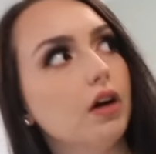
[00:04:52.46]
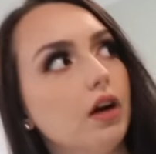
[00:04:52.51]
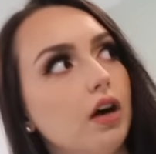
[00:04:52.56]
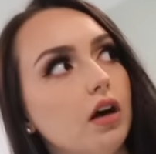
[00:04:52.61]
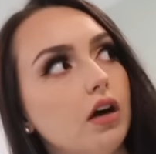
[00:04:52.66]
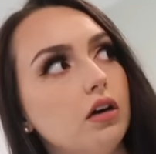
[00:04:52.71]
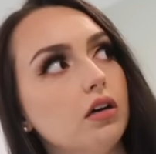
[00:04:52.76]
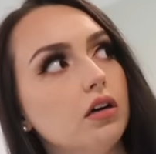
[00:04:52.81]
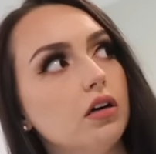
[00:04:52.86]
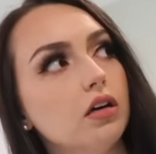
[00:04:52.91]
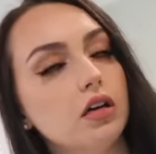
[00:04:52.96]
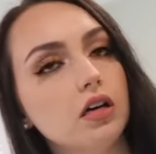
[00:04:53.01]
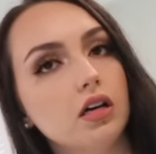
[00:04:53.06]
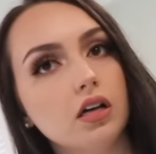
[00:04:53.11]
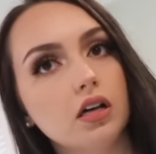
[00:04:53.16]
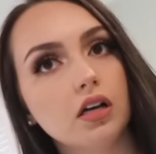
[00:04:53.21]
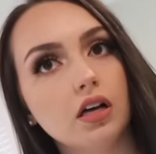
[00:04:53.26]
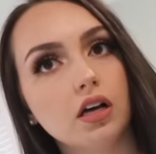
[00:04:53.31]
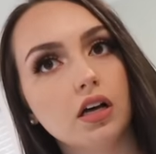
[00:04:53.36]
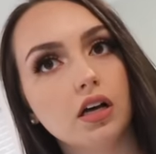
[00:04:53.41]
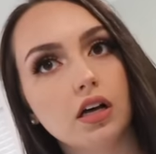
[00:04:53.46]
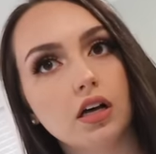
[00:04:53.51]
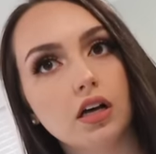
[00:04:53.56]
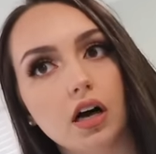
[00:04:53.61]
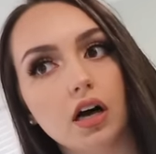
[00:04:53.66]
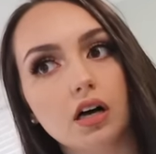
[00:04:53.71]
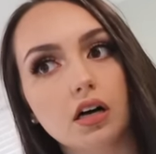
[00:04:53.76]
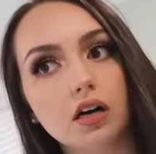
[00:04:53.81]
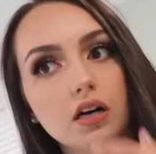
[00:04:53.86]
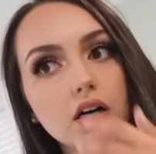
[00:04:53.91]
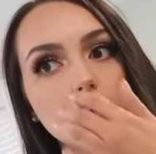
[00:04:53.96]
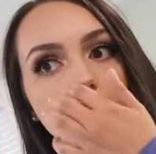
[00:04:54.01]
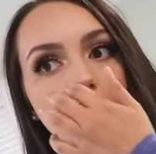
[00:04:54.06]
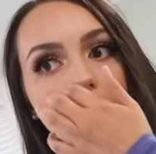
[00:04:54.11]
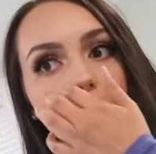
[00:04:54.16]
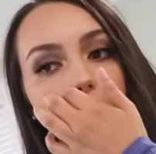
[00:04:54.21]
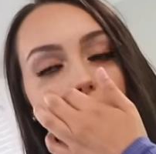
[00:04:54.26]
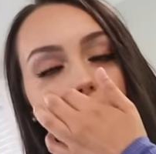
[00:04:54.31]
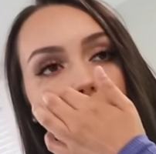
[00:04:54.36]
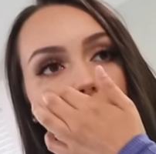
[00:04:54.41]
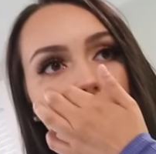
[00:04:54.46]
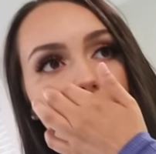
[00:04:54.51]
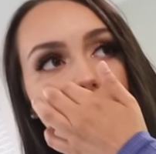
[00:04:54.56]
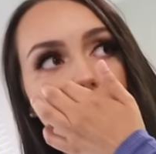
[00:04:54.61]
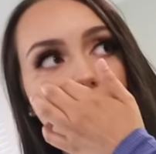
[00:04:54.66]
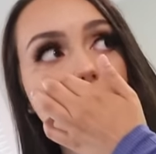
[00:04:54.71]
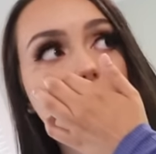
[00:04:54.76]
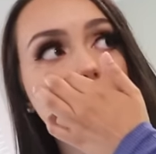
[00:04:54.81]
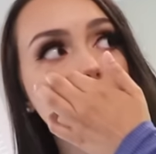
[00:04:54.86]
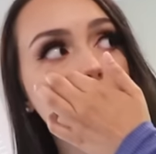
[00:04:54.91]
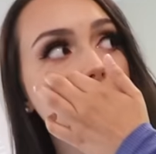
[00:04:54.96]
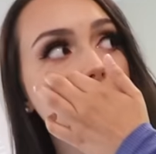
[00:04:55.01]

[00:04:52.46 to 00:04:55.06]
know. Did he ask you? Did he say it? He better be nice